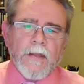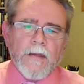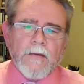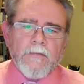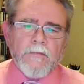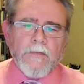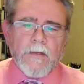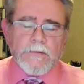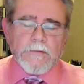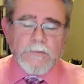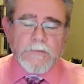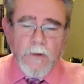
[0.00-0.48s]

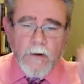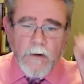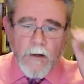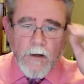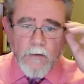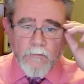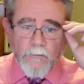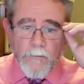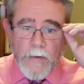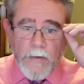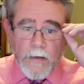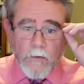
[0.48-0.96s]
They start
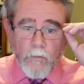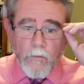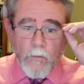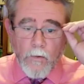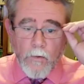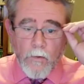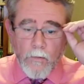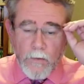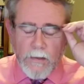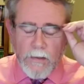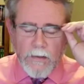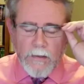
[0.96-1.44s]
off by
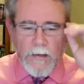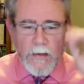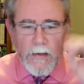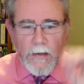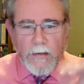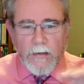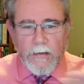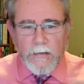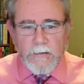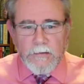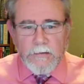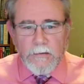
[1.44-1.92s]
quoting
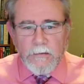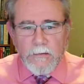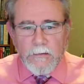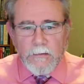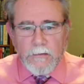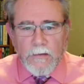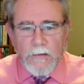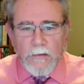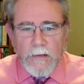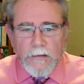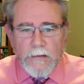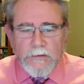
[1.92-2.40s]
a
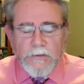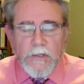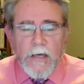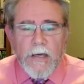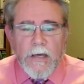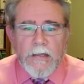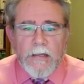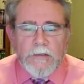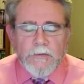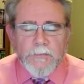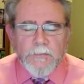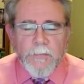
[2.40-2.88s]

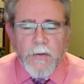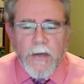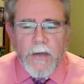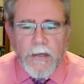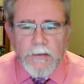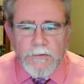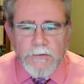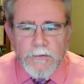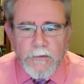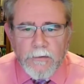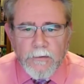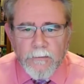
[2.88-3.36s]
Chinese
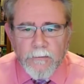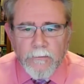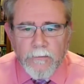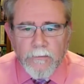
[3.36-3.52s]
pastor.